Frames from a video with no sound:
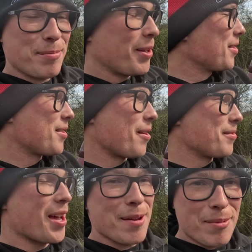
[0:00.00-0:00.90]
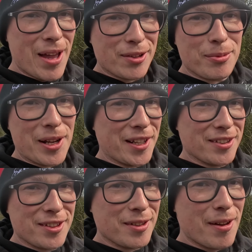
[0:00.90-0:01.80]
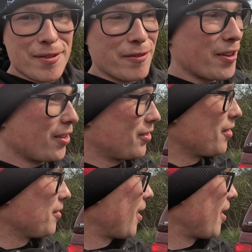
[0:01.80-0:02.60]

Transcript: Please don't take bets when it's gonna have the first new